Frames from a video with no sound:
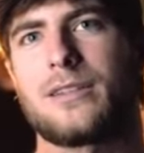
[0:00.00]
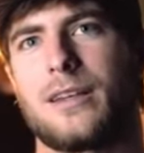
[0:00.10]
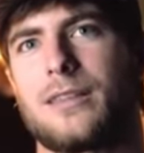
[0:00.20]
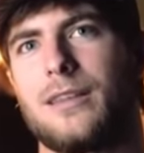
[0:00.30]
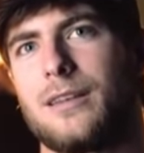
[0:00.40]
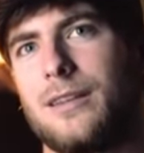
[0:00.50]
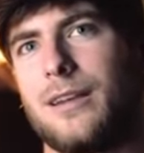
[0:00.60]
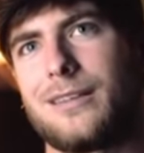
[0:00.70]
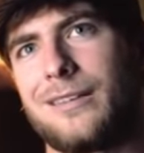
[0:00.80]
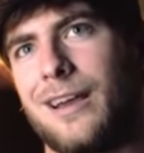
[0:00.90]
It's like, think
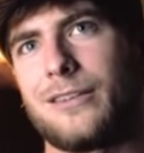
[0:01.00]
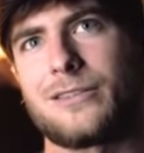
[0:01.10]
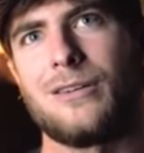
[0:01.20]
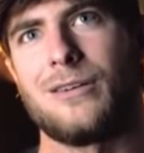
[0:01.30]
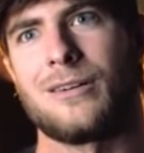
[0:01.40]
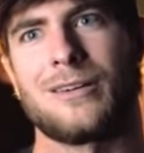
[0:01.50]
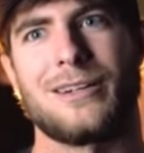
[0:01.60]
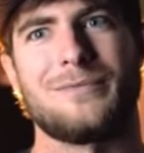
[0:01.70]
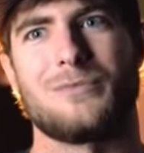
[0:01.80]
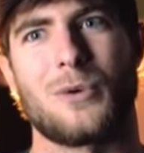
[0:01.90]
like NASCAR
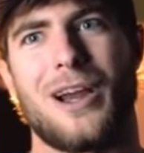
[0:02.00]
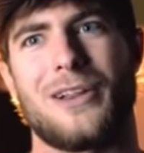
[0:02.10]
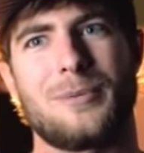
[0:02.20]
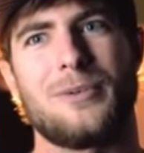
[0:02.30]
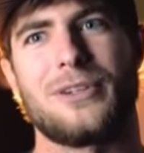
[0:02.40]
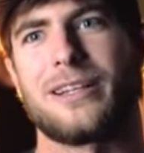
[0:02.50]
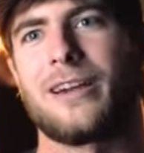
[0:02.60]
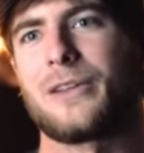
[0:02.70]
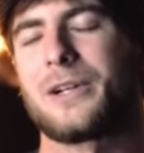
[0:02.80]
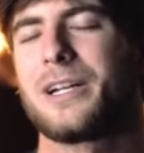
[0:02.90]
and rally put
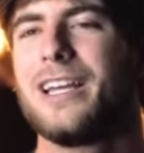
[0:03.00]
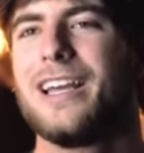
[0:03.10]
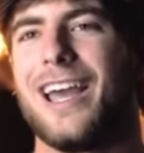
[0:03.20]
together.